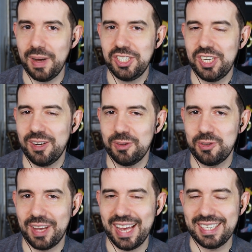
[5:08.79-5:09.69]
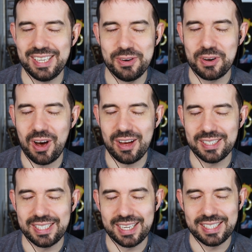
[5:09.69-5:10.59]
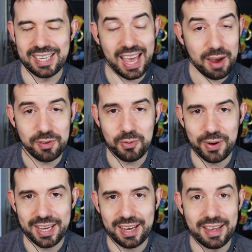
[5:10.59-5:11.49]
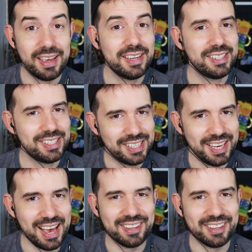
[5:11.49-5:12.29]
my channel to get new content every week. See